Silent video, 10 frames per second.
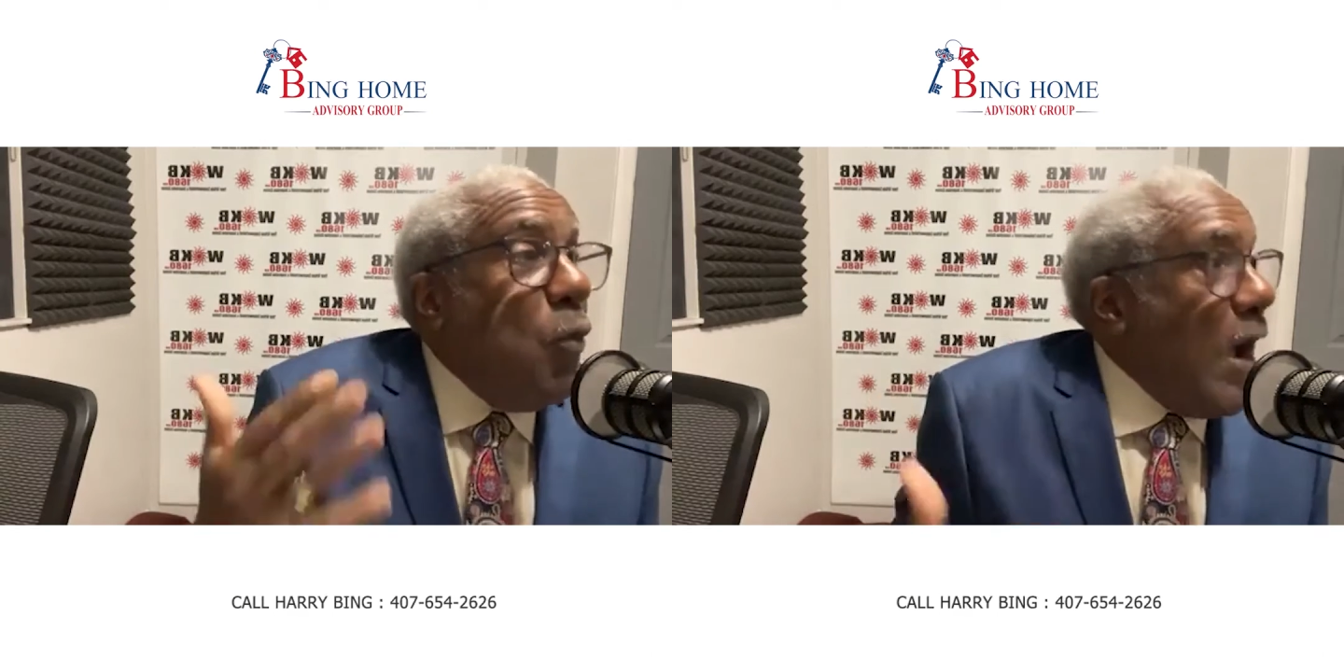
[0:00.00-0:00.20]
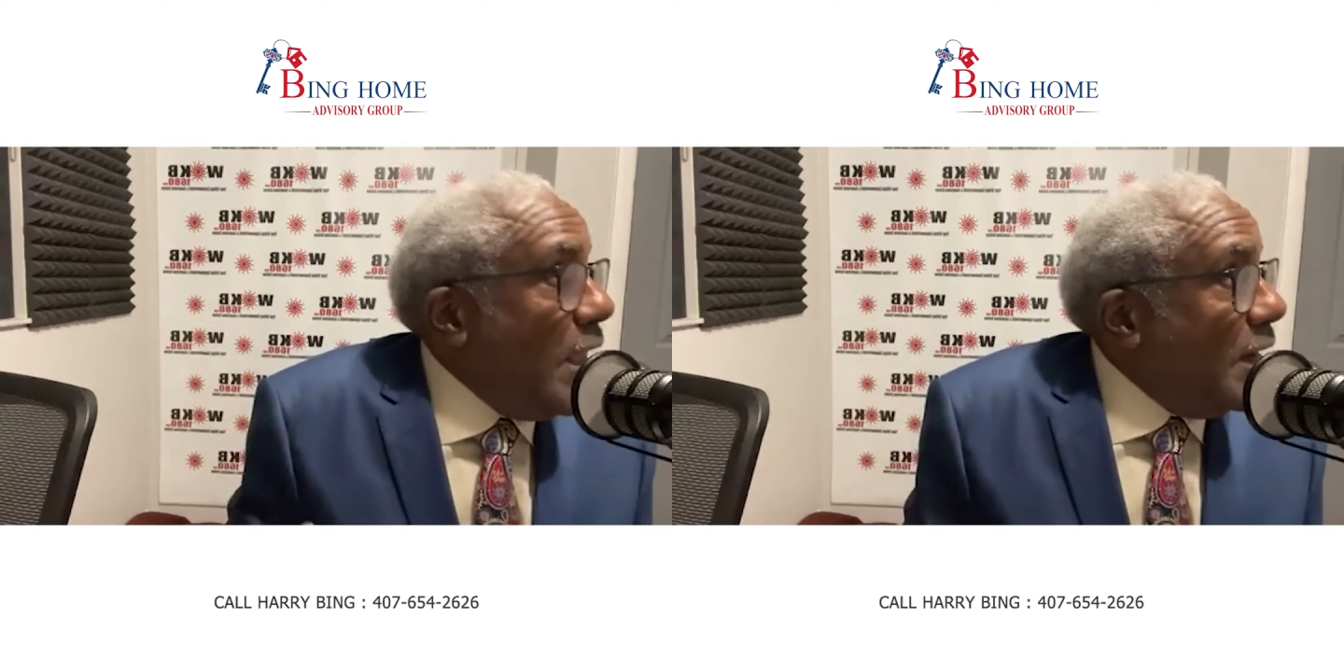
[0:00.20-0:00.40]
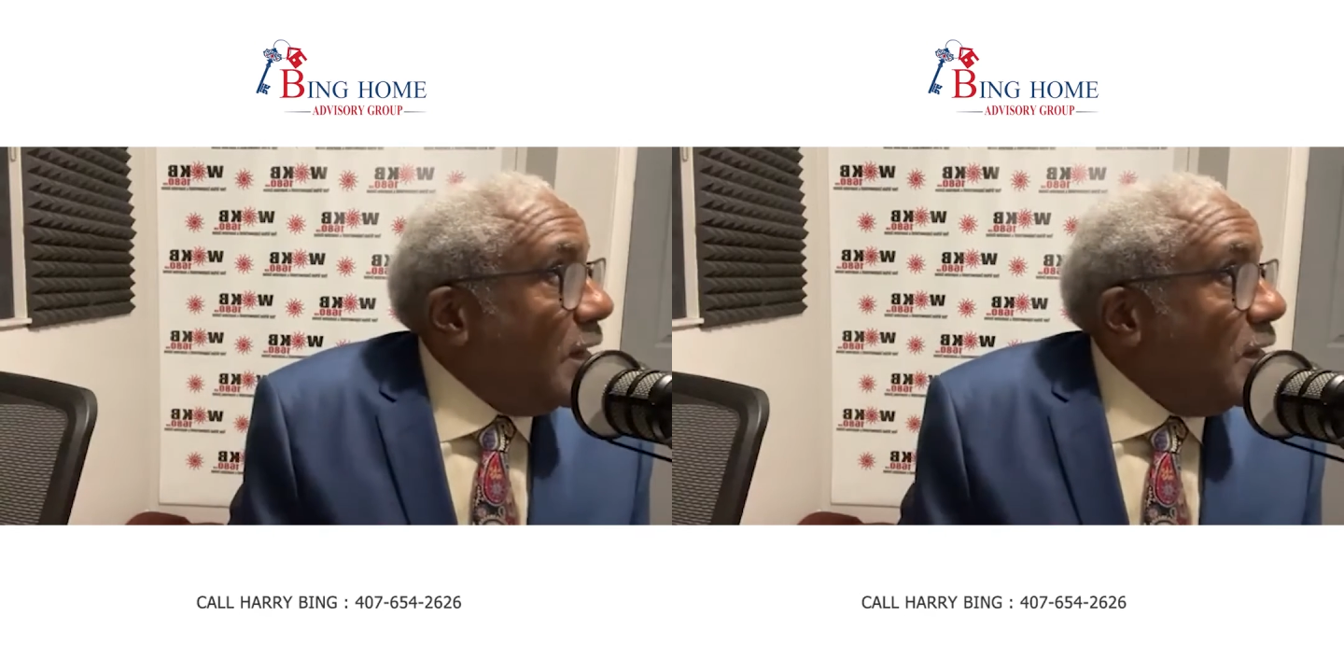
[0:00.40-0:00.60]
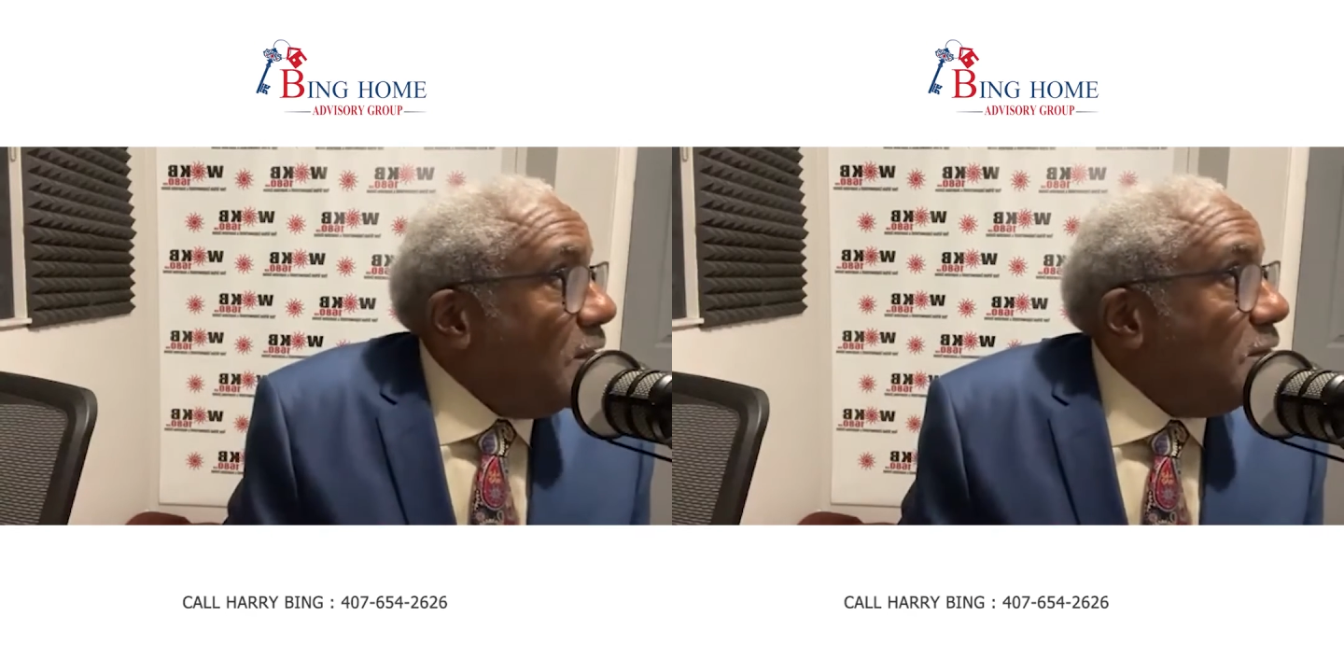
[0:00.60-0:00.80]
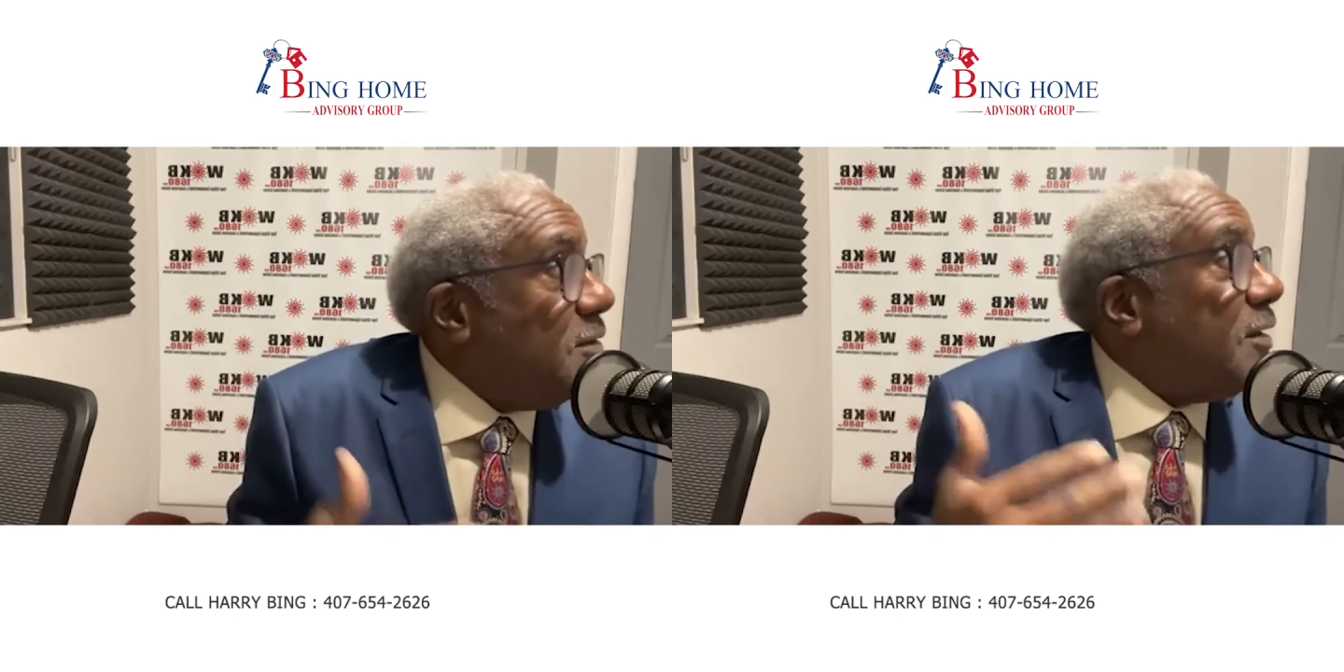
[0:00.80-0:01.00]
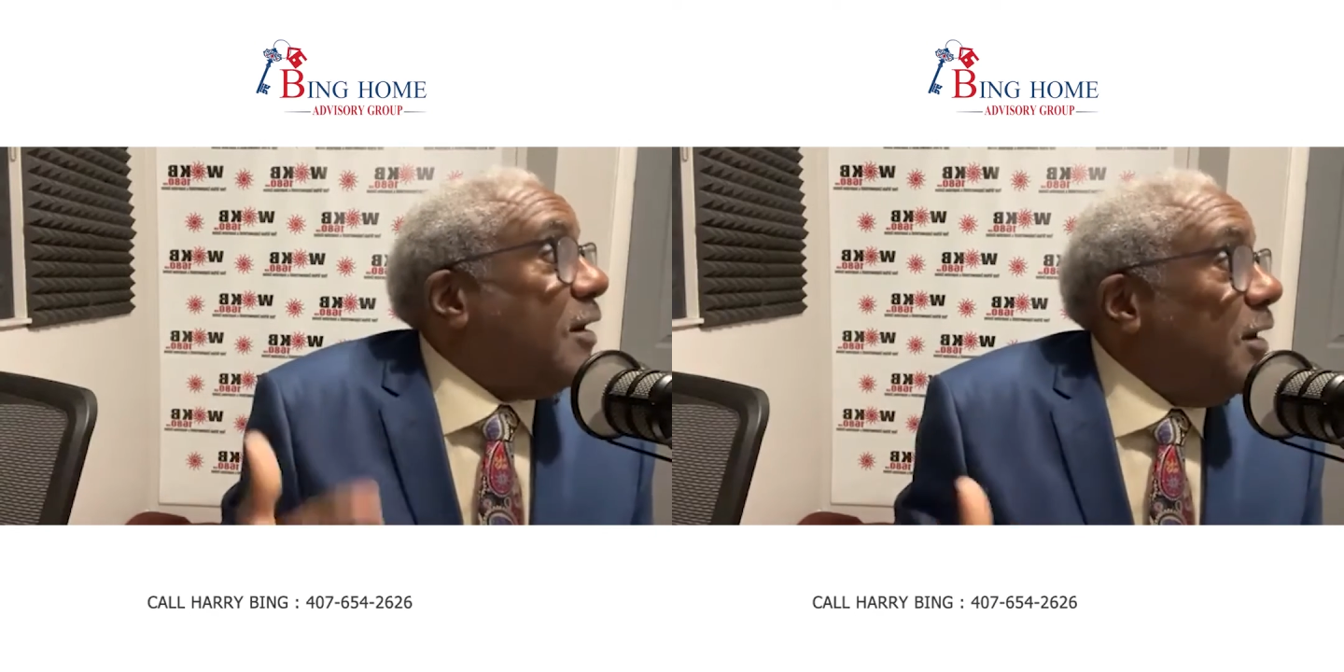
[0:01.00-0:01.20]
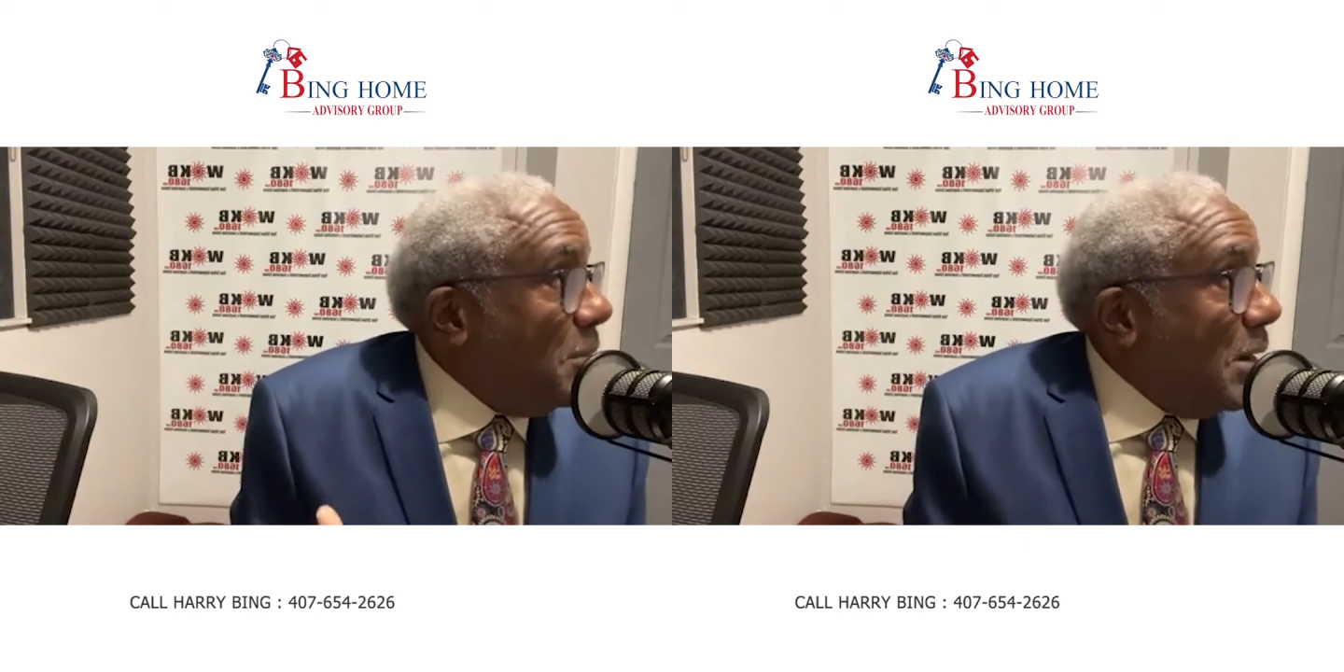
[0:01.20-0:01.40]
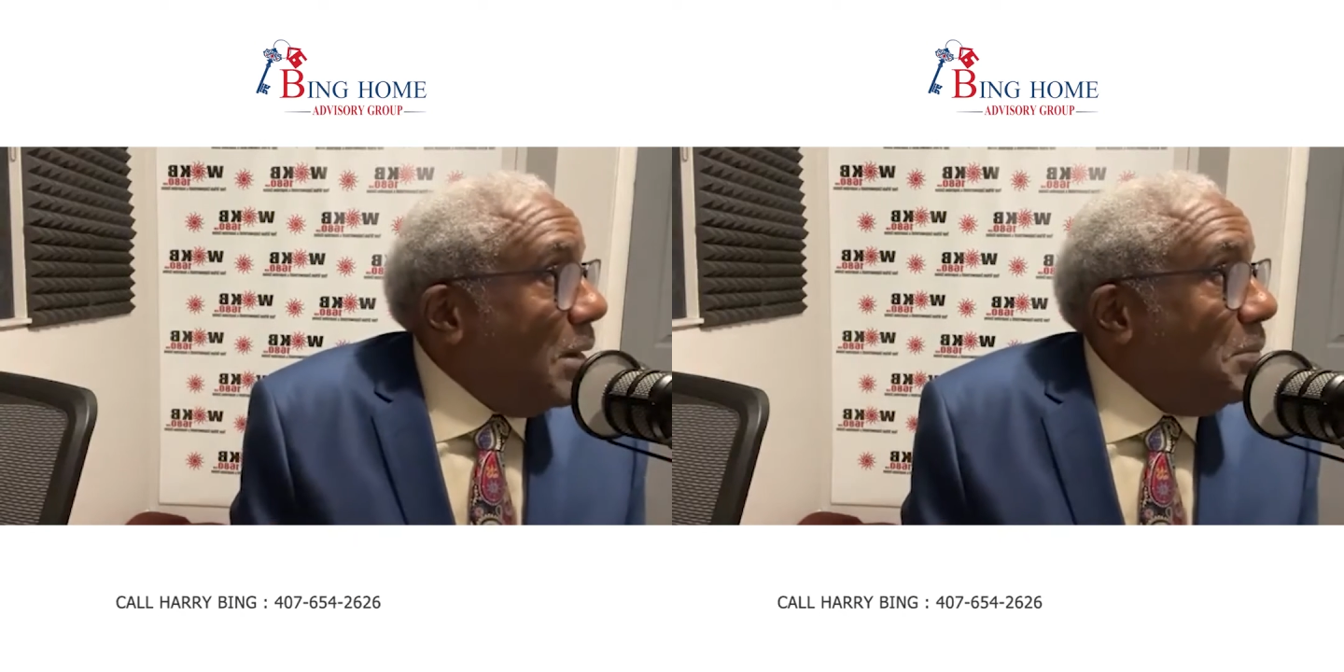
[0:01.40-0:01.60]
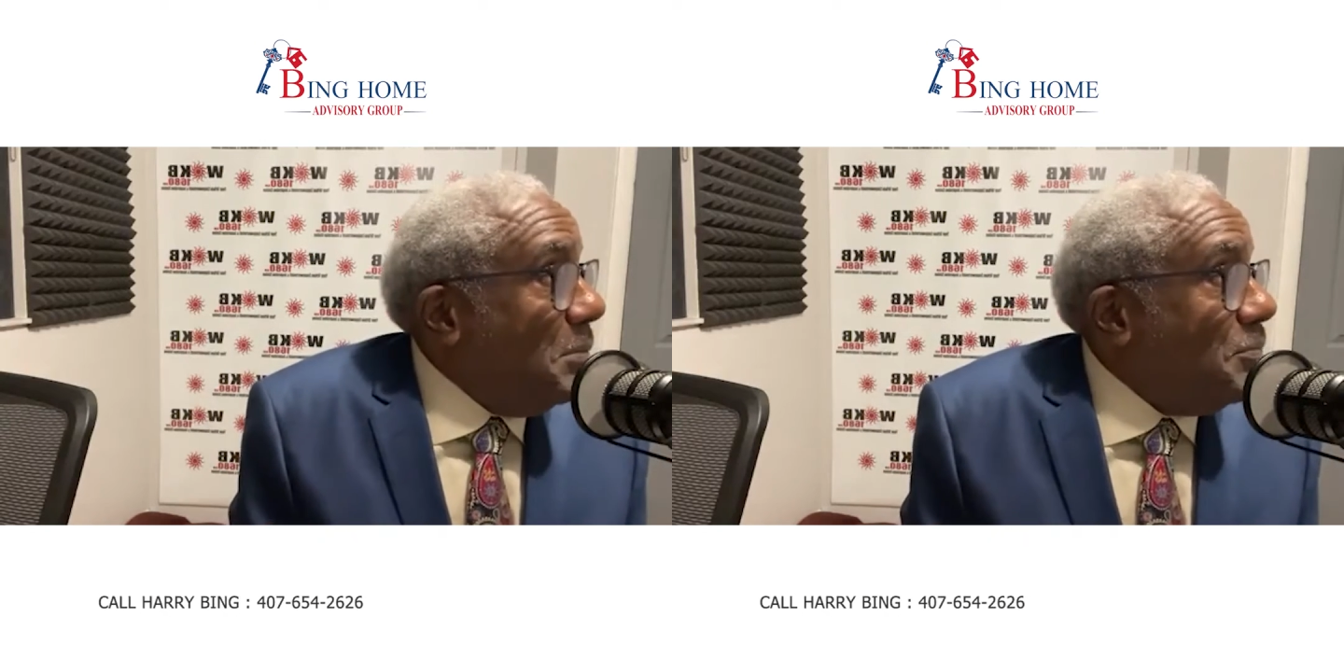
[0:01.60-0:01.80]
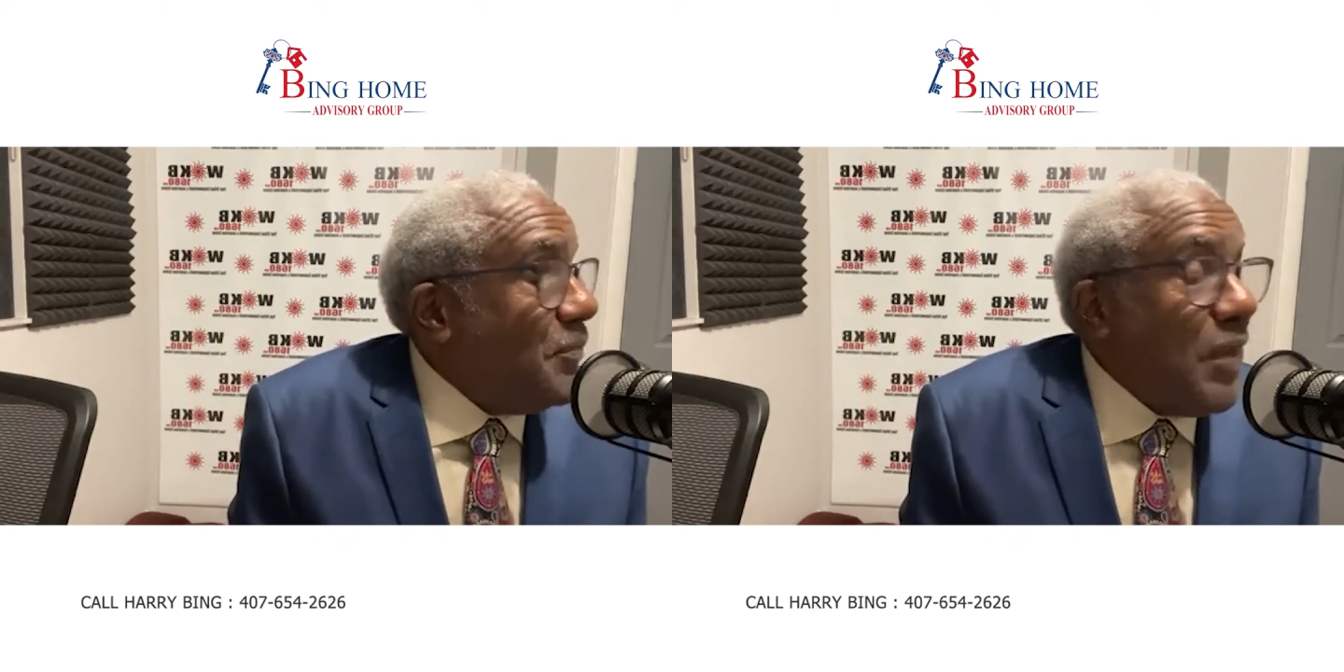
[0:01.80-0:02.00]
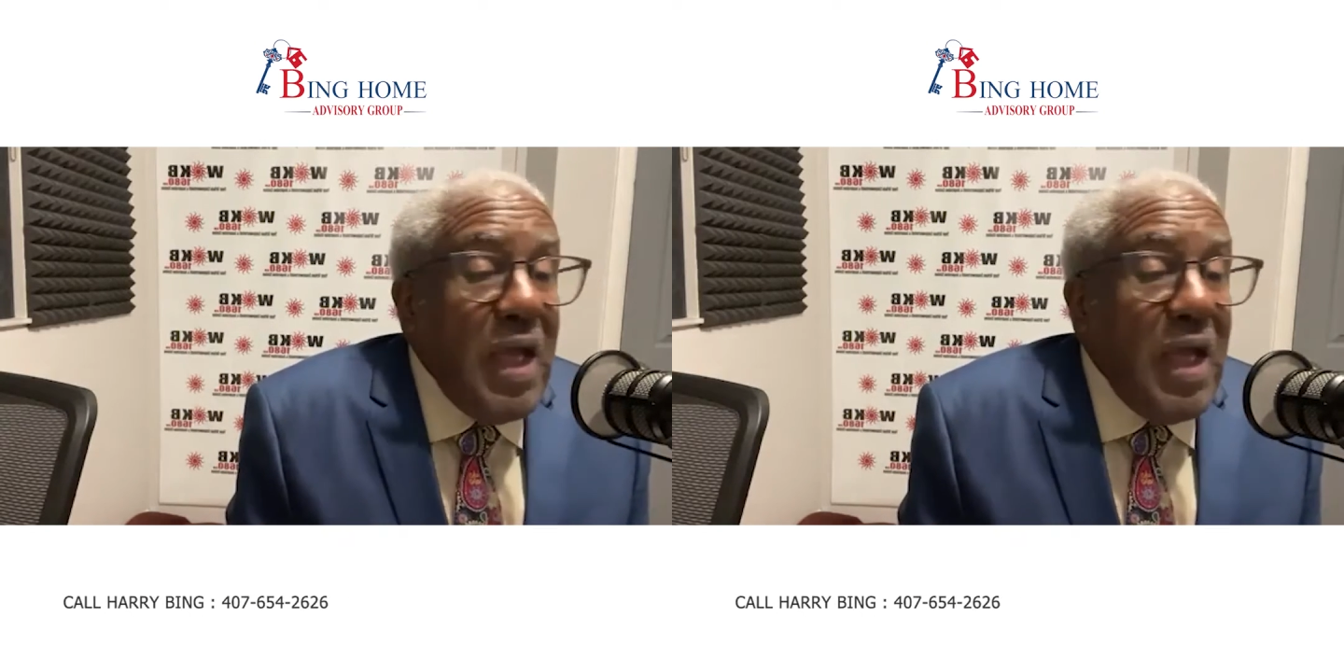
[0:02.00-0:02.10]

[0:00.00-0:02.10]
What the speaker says: waiting to come up. Yeah.